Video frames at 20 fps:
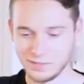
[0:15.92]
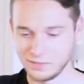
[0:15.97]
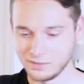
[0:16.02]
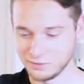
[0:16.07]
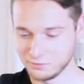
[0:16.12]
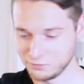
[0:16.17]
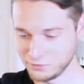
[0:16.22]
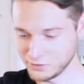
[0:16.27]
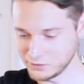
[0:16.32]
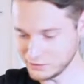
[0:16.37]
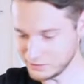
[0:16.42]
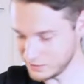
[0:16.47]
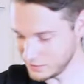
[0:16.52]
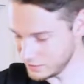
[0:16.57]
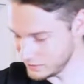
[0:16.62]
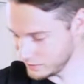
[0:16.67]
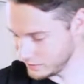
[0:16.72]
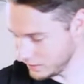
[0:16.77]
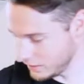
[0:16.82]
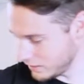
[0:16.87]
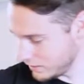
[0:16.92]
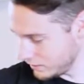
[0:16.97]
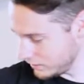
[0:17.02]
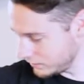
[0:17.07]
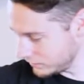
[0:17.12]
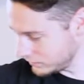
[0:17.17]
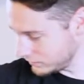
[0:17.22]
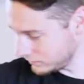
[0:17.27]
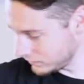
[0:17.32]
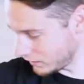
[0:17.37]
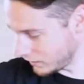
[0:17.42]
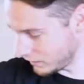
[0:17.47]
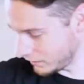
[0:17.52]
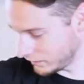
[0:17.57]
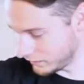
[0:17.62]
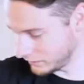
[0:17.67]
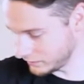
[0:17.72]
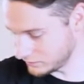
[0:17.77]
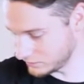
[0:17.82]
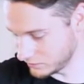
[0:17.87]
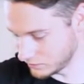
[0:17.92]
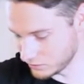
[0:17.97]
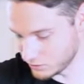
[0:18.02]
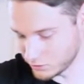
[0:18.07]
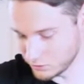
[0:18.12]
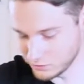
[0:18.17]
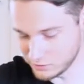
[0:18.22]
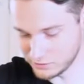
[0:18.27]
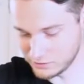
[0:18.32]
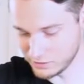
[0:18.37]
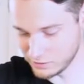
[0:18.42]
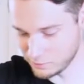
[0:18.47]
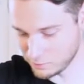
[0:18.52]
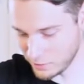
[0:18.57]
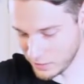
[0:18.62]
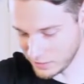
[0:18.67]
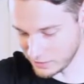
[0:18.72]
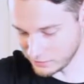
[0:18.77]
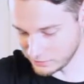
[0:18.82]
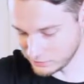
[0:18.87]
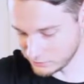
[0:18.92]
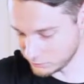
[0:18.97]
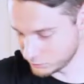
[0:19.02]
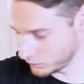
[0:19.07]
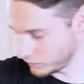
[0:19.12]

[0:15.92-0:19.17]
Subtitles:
the first thing is it's an acoustic bass